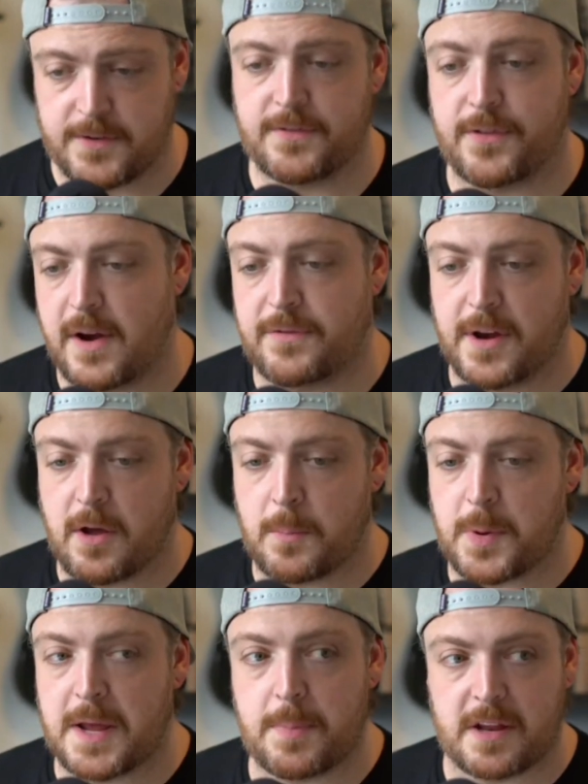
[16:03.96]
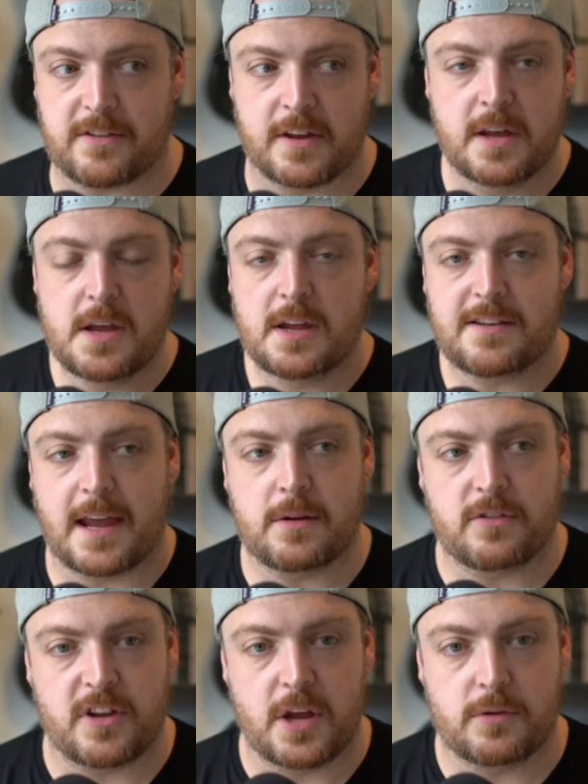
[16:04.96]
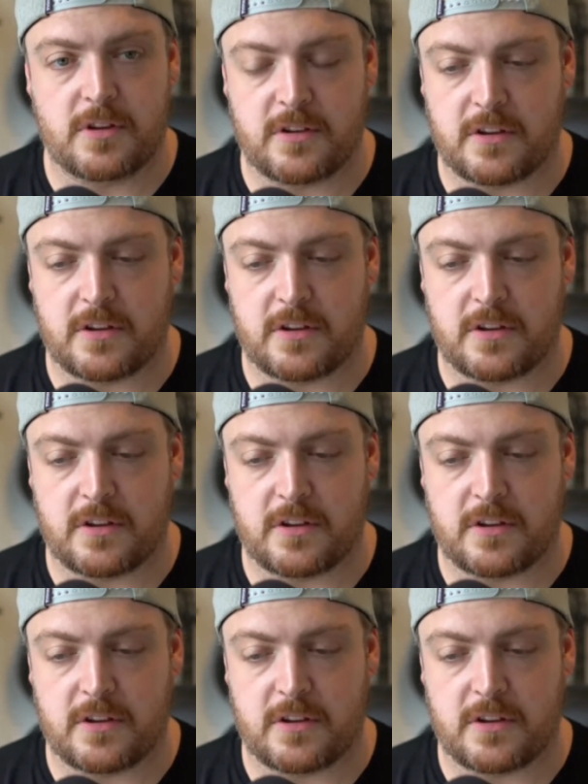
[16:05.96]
for every company, but it's down to you to